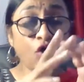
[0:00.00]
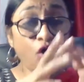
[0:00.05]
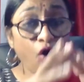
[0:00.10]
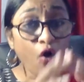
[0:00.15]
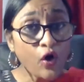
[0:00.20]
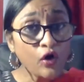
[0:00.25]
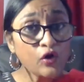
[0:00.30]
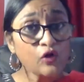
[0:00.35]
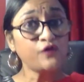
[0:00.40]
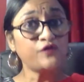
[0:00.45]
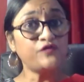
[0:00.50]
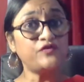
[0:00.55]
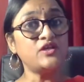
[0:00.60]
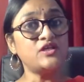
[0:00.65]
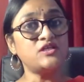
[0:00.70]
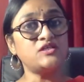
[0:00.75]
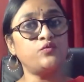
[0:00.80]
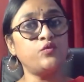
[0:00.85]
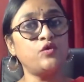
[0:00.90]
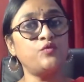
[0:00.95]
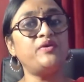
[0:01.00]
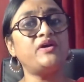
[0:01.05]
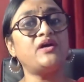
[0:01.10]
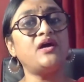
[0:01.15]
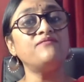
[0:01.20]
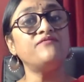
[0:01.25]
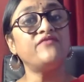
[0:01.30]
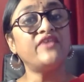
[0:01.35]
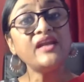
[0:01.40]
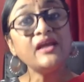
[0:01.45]
all of this would
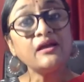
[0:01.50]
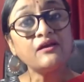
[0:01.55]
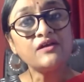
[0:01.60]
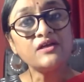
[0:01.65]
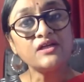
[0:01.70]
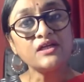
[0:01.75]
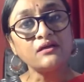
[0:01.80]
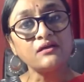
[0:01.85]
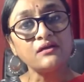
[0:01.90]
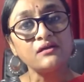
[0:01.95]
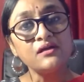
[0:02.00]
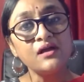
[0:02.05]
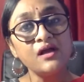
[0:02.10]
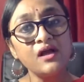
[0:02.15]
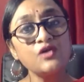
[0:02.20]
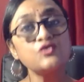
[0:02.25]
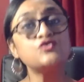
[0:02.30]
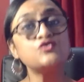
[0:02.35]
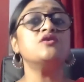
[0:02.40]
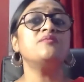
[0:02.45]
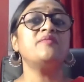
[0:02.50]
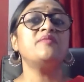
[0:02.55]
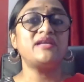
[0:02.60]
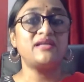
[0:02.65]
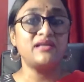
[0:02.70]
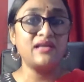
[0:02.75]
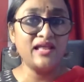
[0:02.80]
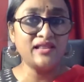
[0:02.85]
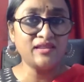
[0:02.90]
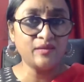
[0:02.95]
become very critical to a
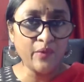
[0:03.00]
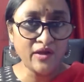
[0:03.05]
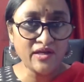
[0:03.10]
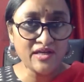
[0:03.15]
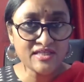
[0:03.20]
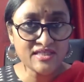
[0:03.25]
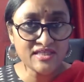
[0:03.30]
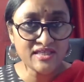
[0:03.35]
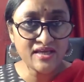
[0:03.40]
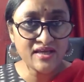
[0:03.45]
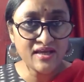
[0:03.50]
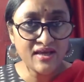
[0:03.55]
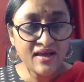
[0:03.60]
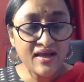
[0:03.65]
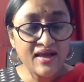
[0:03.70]
mental health policy.